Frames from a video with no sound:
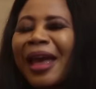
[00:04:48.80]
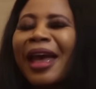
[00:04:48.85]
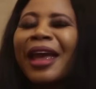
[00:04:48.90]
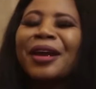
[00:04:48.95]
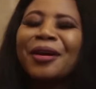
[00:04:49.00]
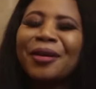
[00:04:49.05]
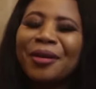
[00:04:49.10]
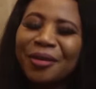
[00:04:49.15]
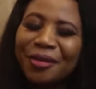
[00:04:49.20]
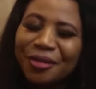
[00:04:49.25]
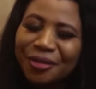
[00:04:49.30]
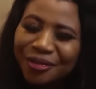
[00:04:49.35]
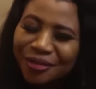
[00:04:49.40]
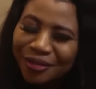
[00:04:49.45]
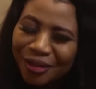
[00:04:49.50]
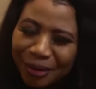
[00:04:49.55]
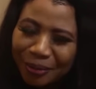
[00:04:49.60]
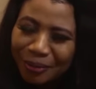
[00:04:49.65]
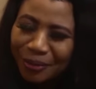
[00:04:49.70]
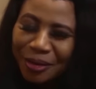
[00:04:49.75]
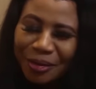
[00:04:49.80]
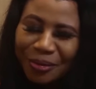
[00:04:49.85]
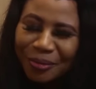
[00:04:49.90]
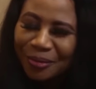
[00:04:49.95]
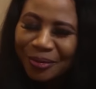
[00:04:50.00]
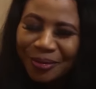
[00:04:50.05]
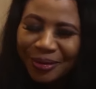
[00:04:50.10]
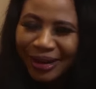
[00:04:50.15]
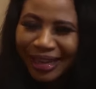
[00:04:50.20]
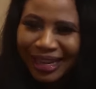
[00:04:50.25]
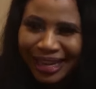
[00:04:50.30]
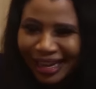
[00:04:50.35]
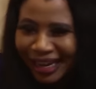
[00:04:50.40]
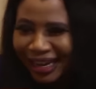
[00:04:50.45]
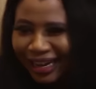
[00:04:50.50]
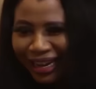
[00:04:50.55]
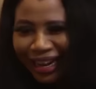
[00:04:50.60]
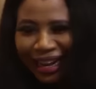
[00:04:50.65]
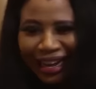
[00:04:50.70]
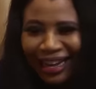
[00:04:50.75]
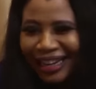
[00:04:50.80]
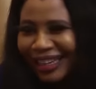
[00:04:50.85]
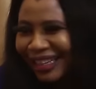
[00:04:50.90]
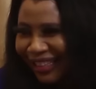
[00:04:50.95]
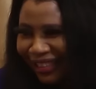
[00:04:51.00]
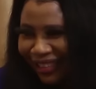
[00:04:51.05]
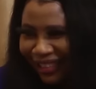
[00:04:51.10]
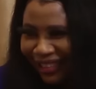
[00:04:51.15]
I confirm you, brother.